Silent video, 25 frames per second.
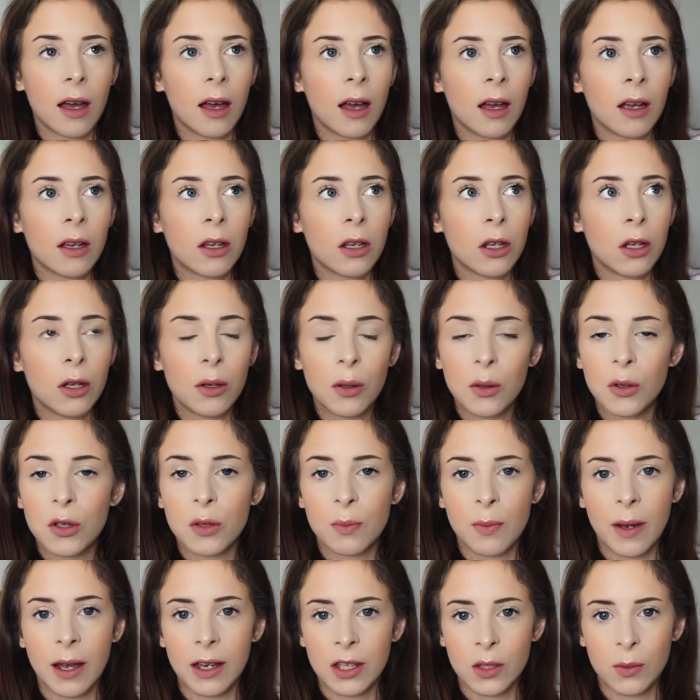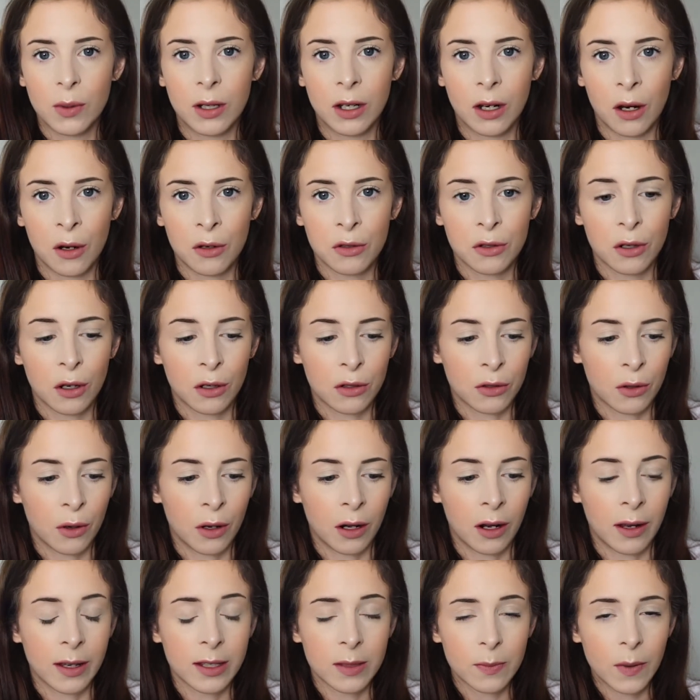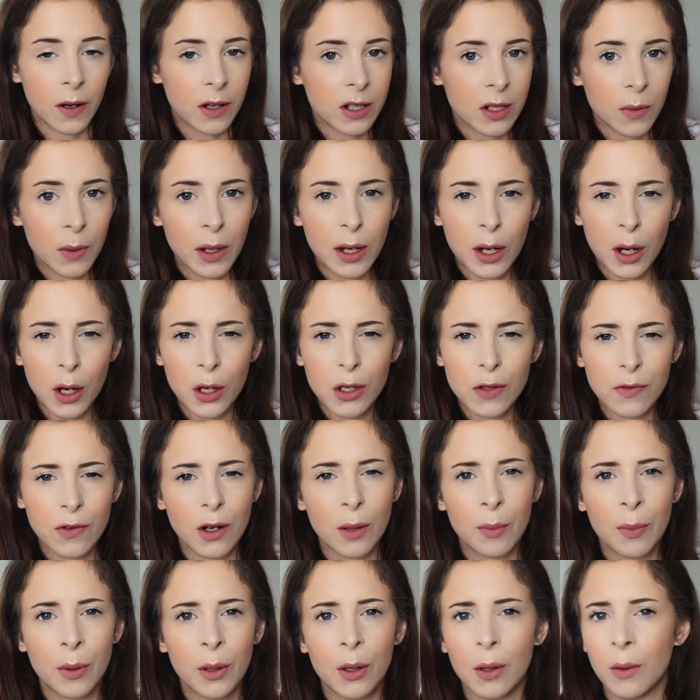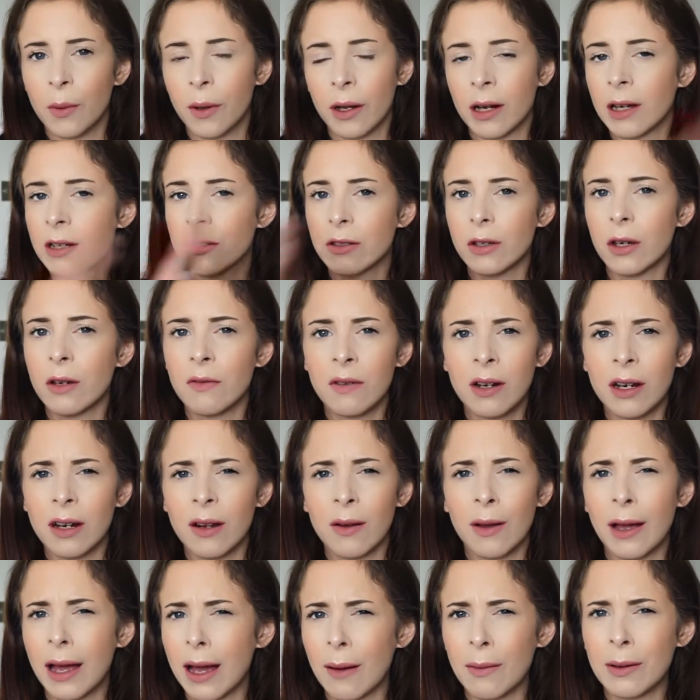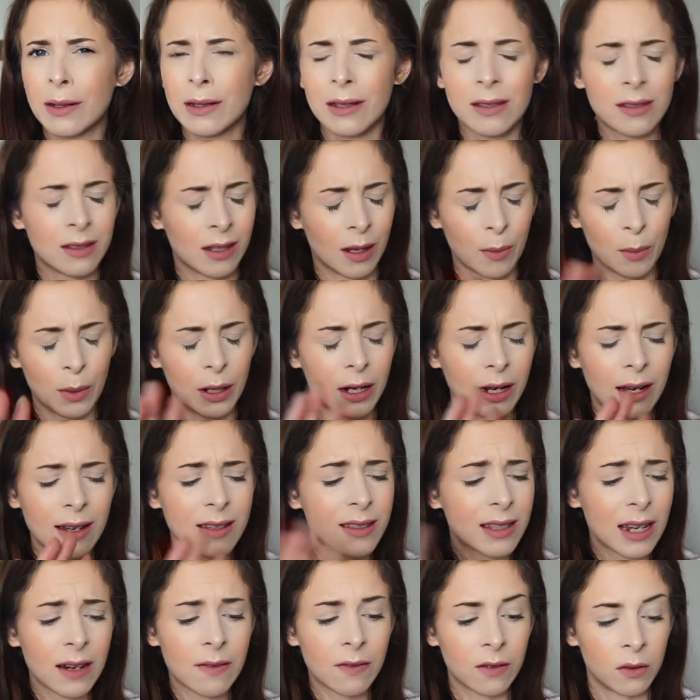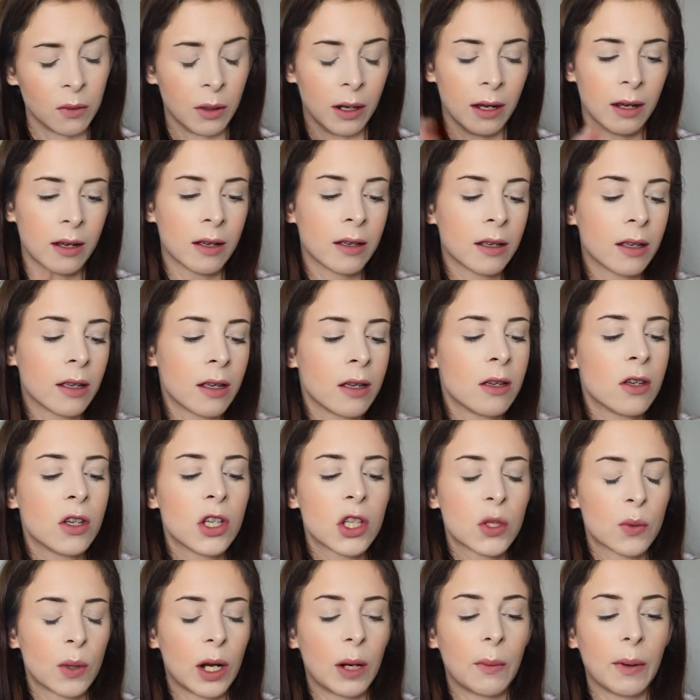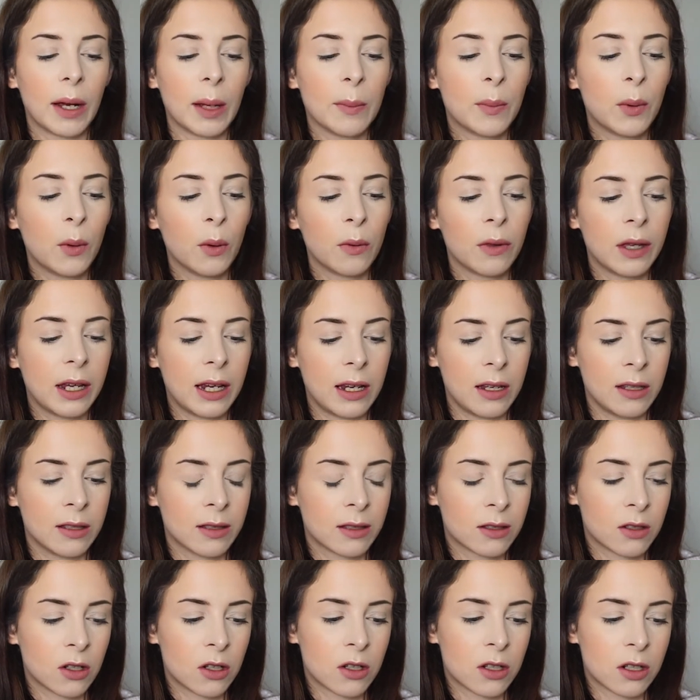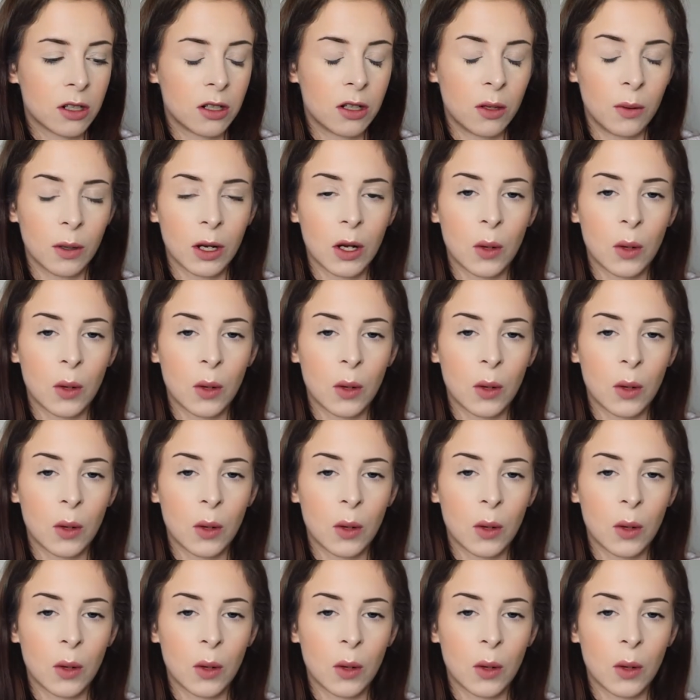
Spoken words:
a huge mess when he goes to the toilet, especially when he goes for a poo, and I don't really know how he does it, but it gets everywhere. So anyway, I bought these just to do a